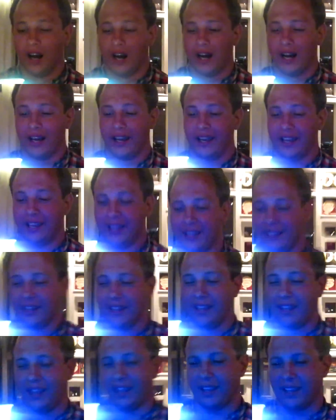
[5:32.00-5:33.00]
No. It
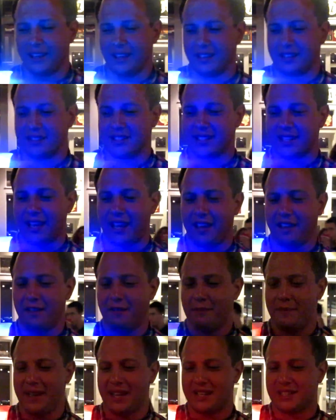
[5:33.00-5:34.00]
is a
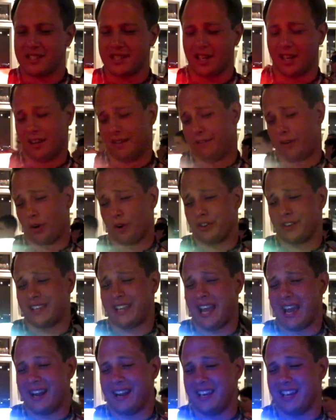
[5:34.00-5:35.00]
mix of
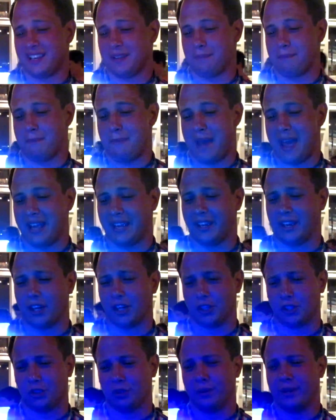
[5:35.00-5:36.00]
organic
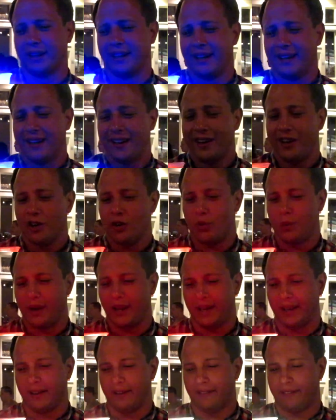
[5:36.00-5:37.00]
mango
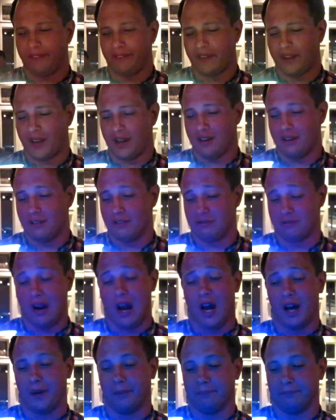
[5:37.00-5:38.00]
with
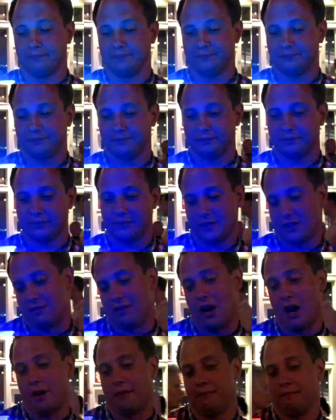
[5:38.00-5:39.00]
rum,
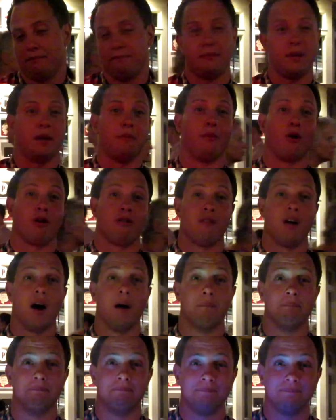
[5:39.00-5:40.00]
rum, and more
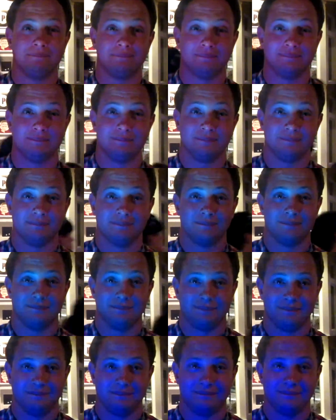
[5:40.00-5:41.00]
rum. Sounds
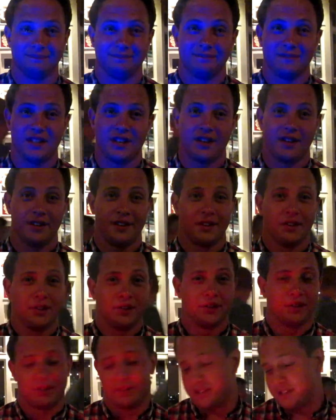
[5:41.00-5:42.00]
yummy.
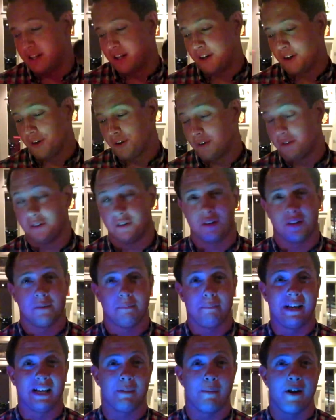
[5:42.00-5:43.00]
So,
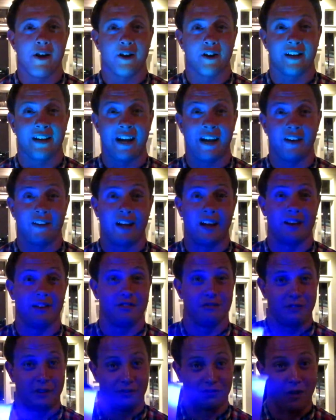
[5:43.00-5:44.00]
make America great again
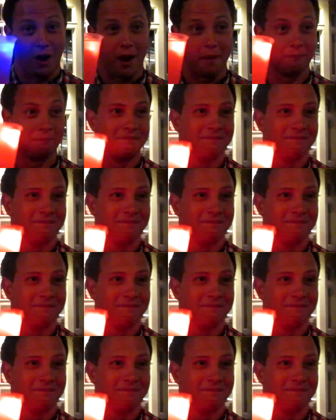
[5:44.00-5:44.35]
with rum.